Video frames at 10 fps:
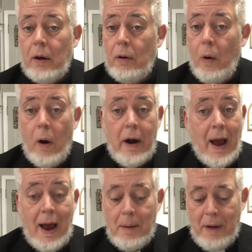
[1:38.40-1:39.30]
Lord,
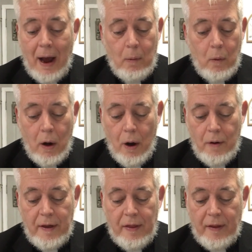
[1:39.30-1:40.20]
I am not
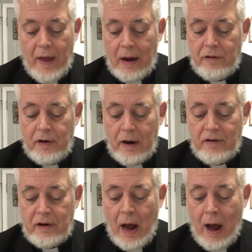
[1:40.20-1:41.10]
worthy that thou
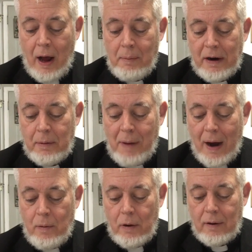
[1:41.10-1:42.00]
shouldest come under my
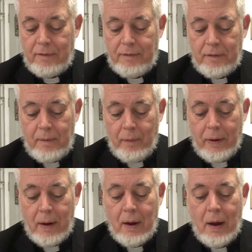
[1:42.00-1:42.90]
roof,
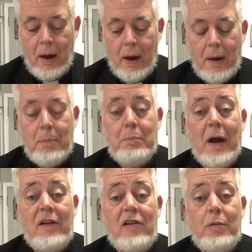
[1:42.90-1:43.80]

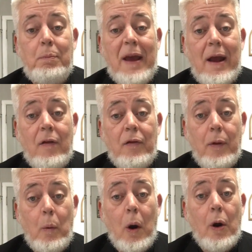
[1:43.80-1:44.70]
but speak
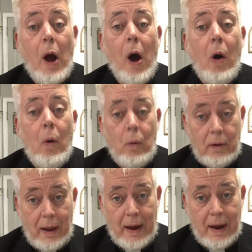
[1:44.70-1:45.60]
the word
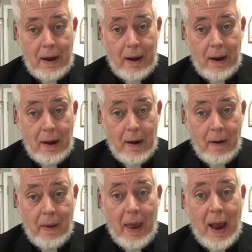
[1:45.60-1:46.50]
only,
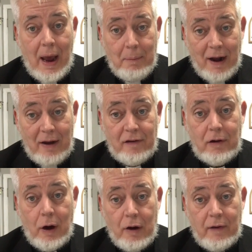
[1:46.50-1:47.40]
and my
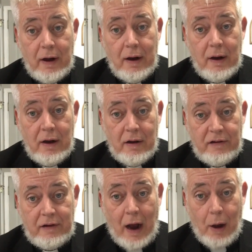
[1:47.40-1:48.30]
servant
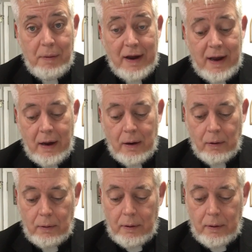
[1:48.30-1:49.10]
shall be healed.